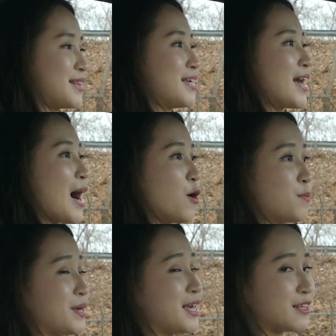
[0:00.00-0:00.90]
think I'll
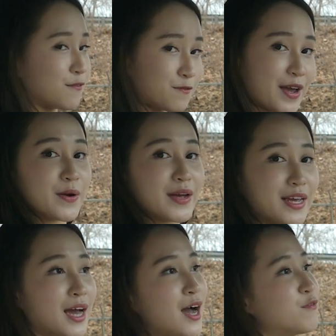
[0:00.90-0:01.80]
be in a
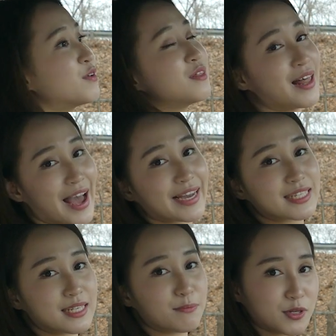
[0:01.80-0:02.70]
very
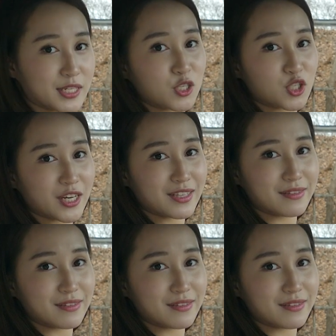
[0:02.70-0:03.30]
relaxed position.